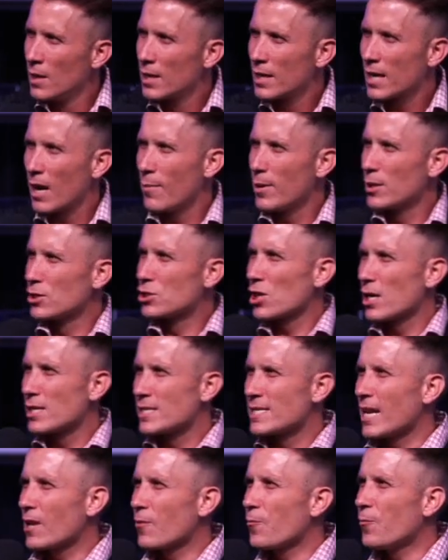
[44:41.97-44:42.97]
Come on,
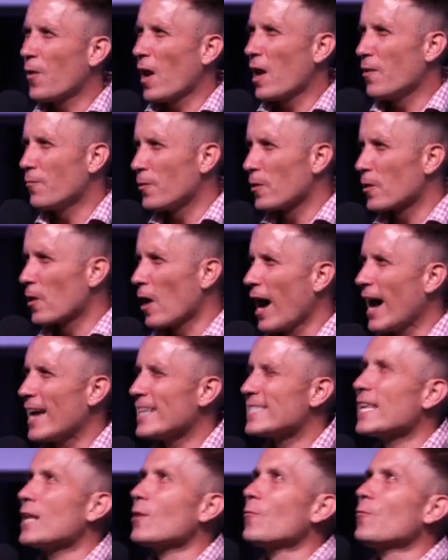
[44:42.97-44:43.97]
church, let faith
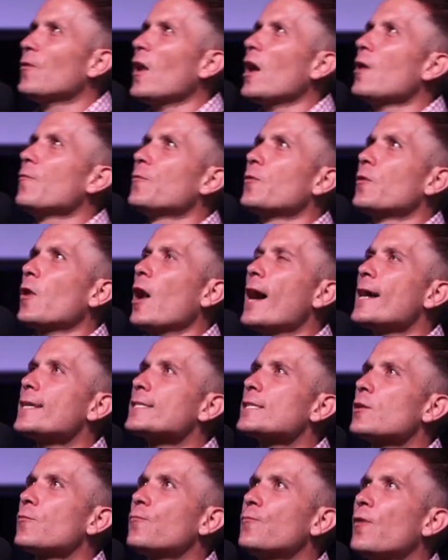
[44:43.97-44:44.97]
arise, let faith arise,
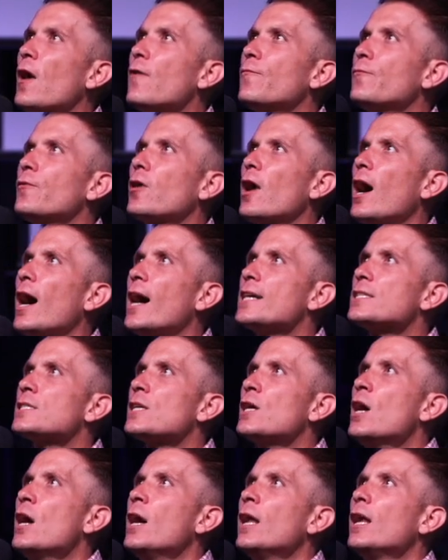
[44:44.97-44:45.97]
let faith arise,
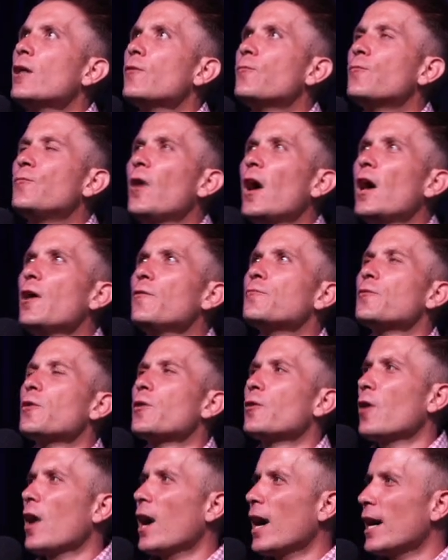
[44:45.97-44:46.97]
let faith
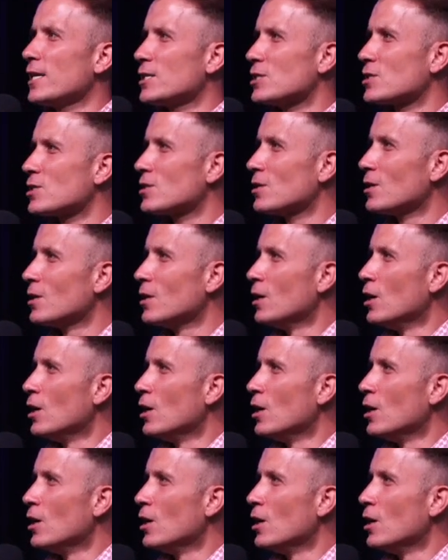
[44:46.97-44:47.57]
arise.